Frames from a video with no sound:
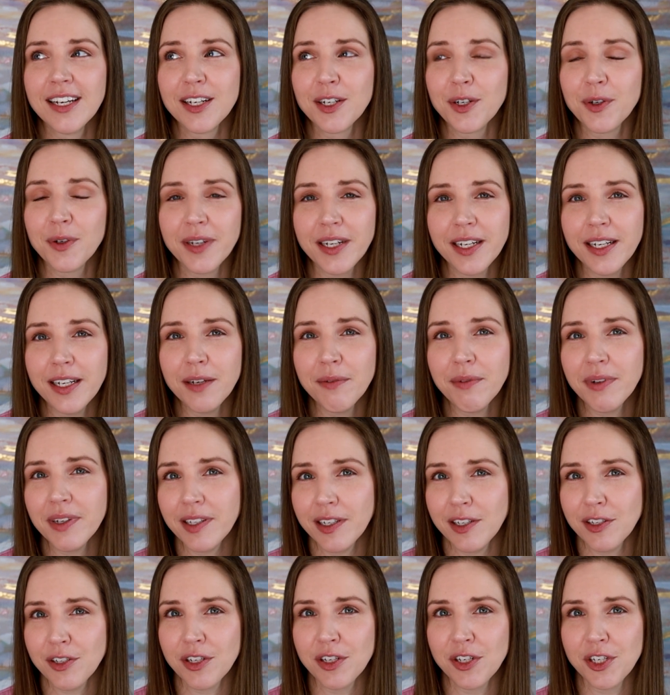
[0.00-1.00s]
creating
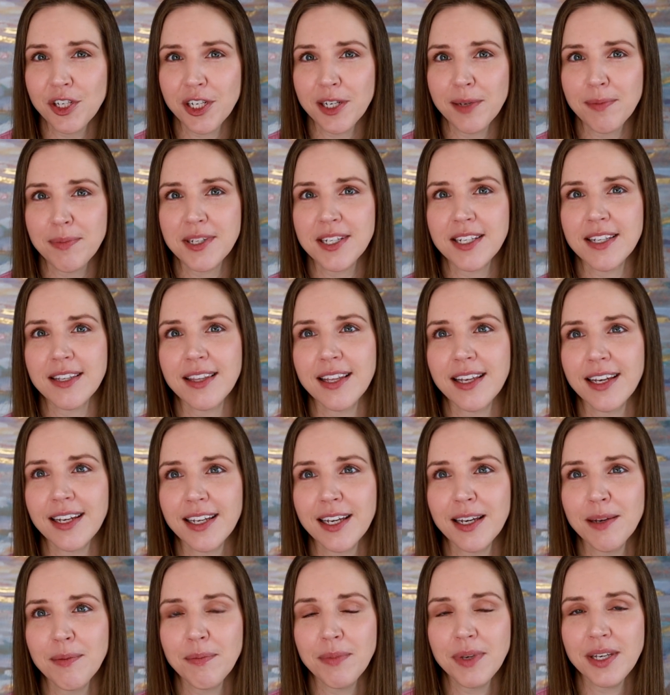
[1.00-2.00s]
relationships that
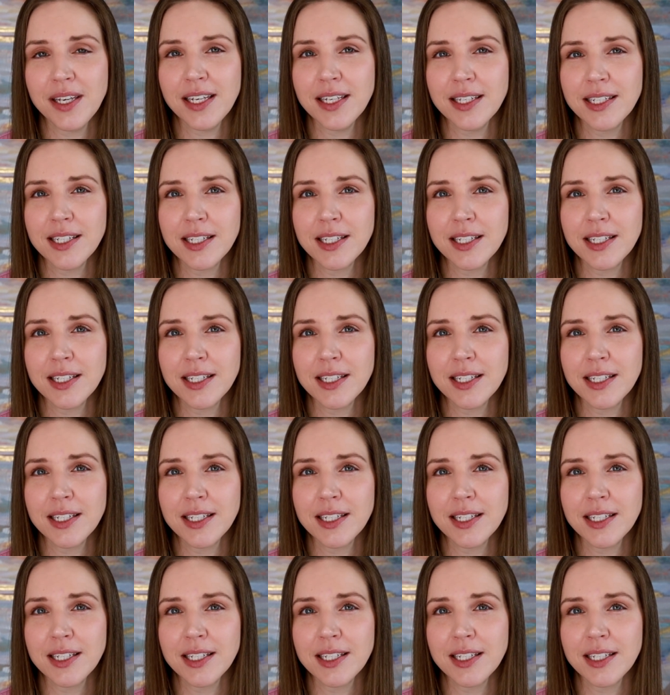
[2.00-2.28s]
can be